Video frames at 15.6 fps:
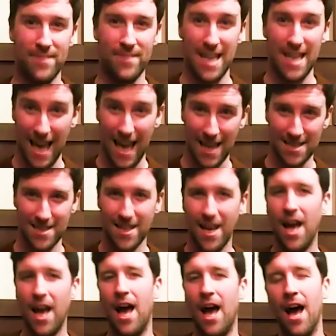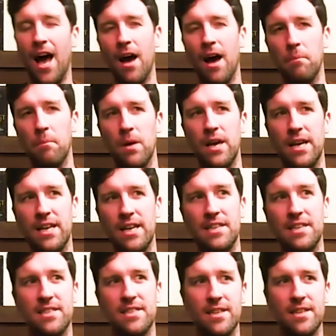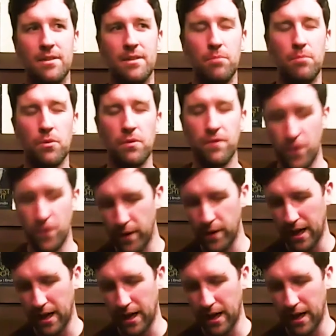you can't. It's book reviewing